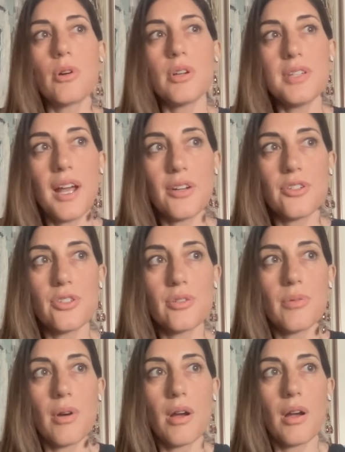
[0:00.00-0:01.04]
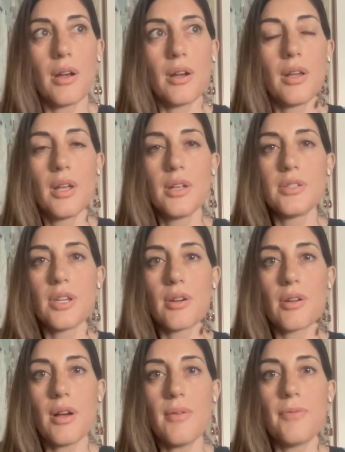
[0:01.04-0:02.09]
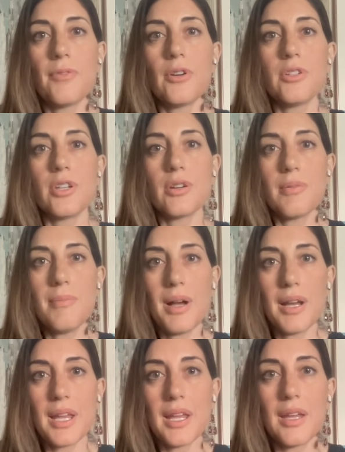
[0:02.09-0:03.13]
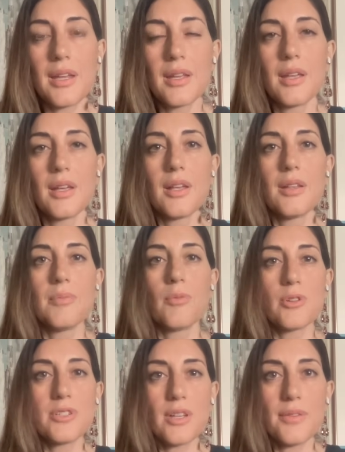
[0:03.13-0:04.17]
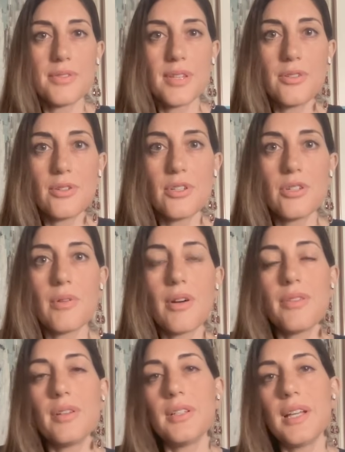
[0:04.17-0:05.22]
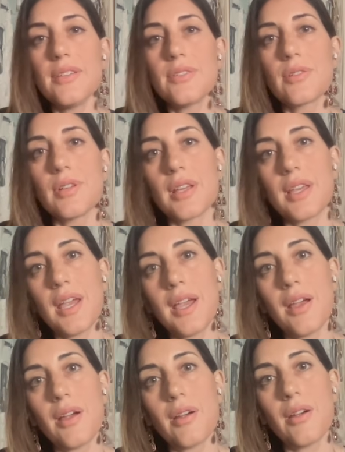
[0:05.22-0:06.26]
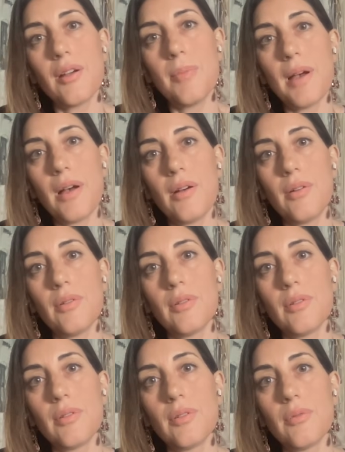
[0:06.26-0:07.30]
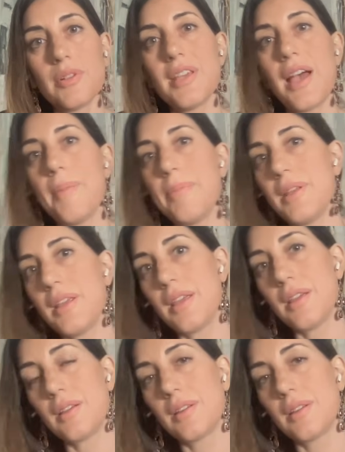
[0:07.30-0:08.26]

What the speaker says: attached you are to your comfort, to your money, more self-centered you are, the less you're going to care about what's happening,